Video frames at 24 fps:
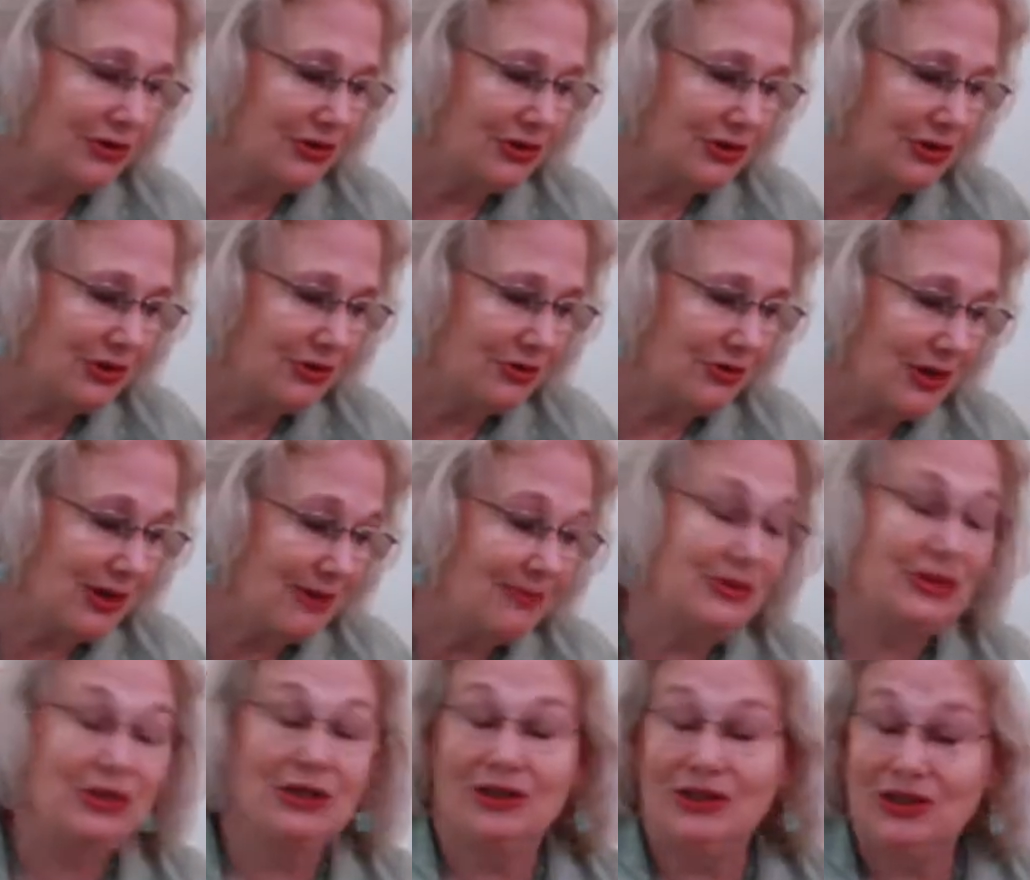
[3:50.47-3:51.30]
So
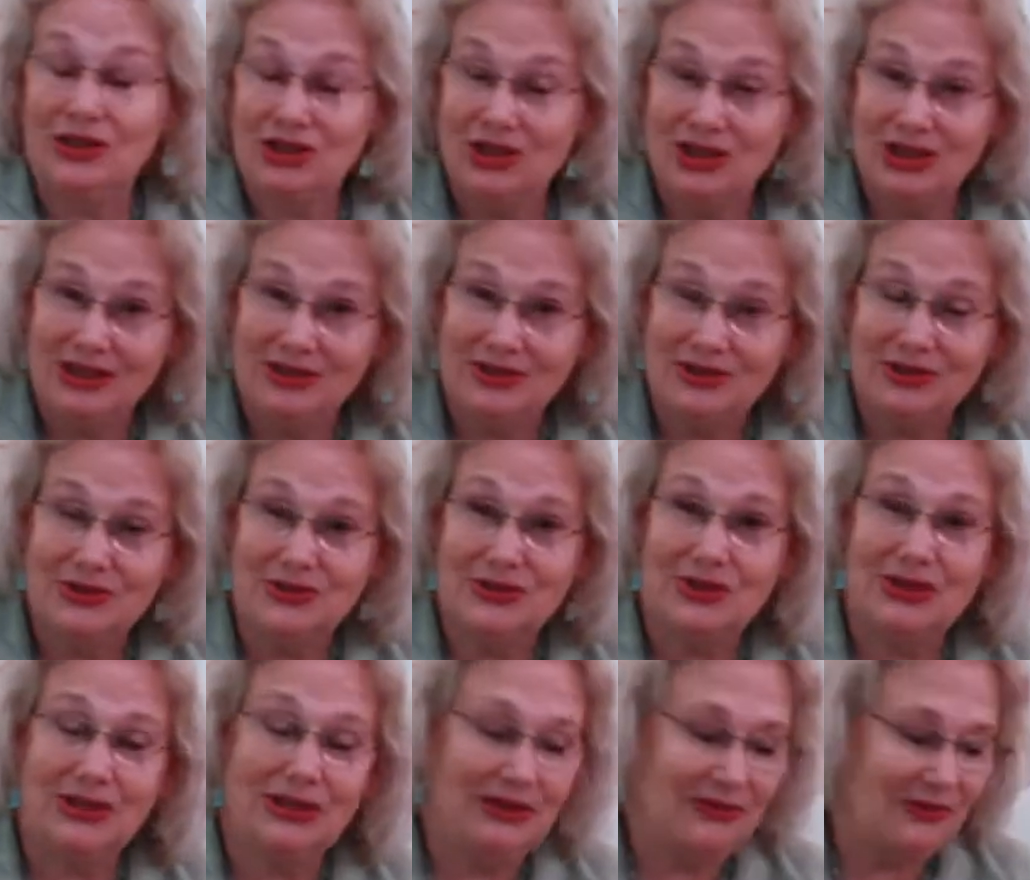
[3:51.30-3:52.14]
I'm sorry she got so
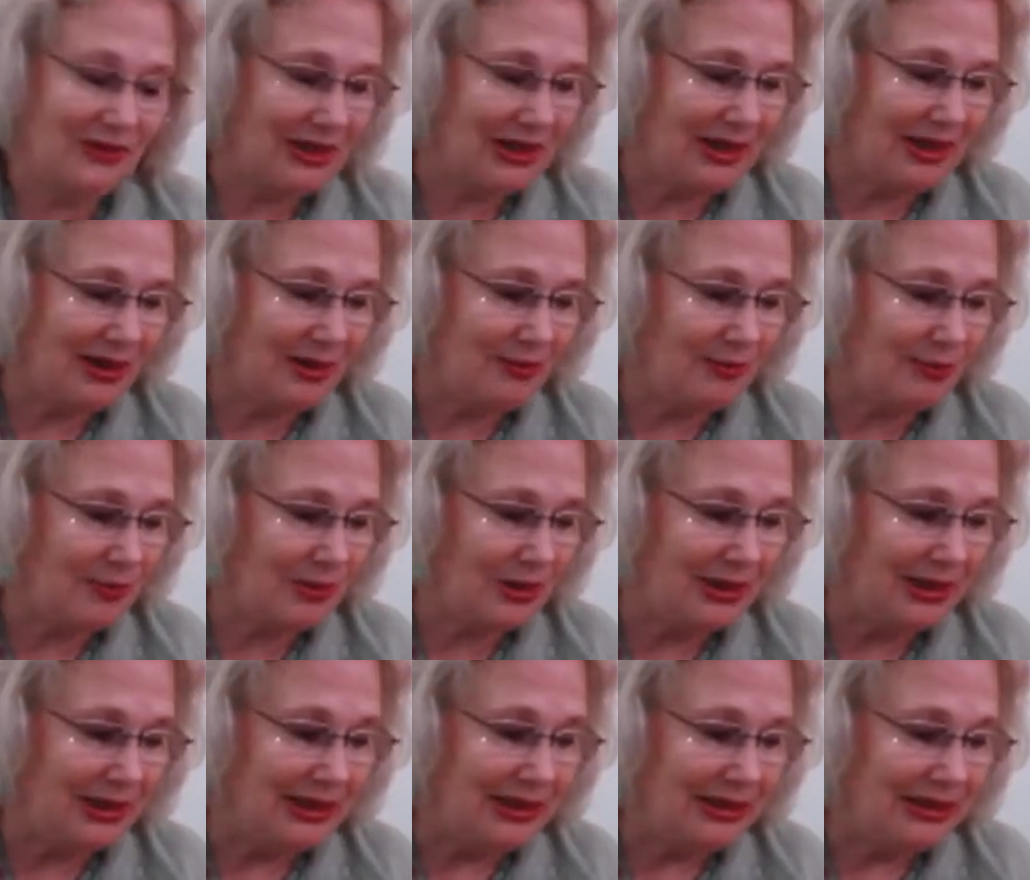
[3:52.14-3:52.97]
sick at the Cape,
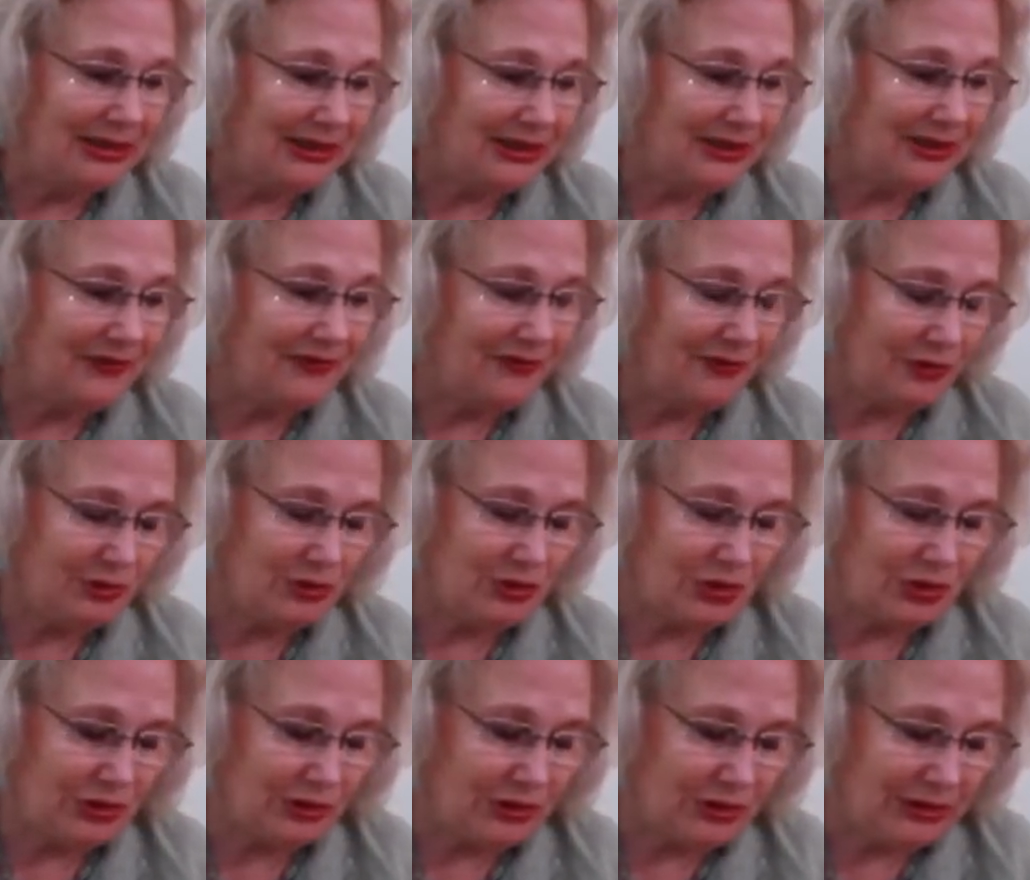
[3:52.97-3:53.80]
but in the
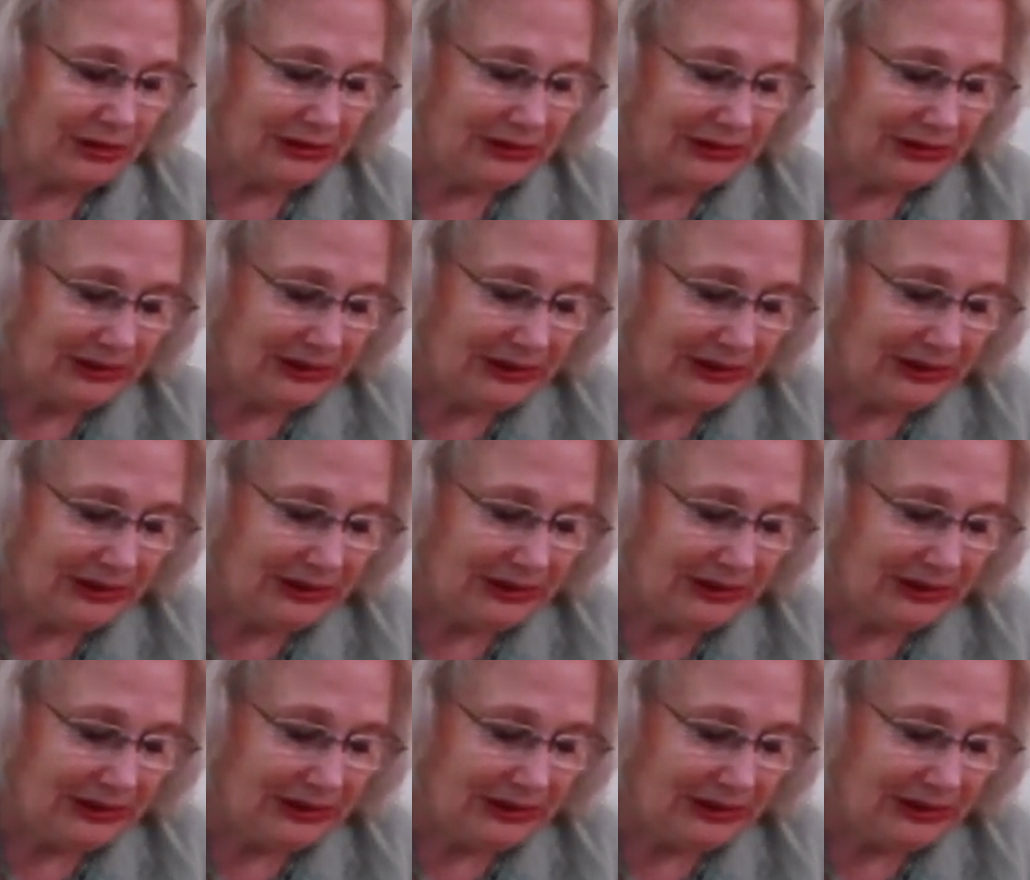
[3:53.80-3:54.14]
future,